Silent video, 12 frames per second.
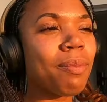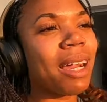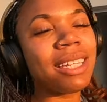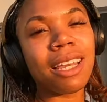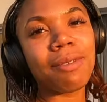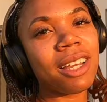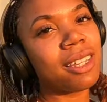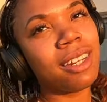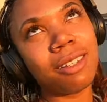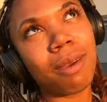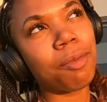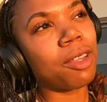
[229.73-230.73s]
By the time y'all see
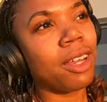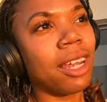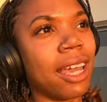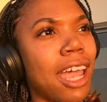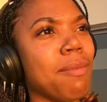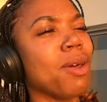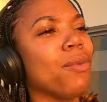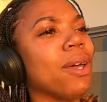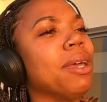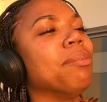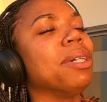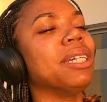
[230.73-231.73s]
this, my birthday didn't came and
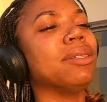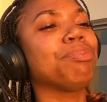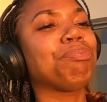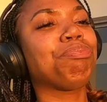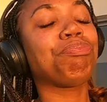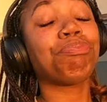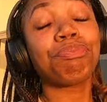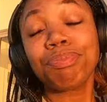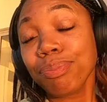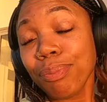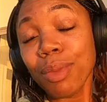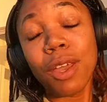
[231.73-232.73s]
went, but
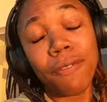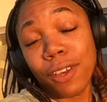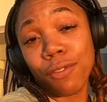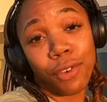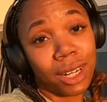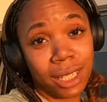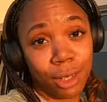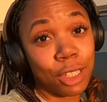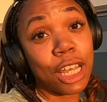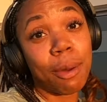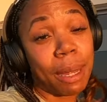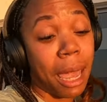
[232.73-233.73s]
feel free to still
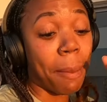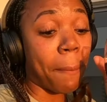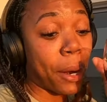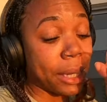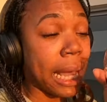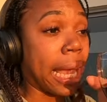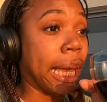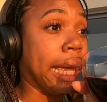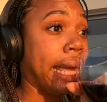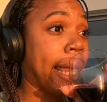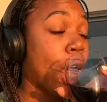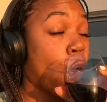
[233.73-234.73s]
tell me happy birthday.
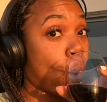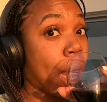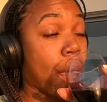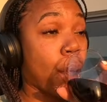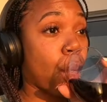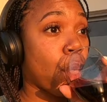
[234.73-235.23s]
Okay.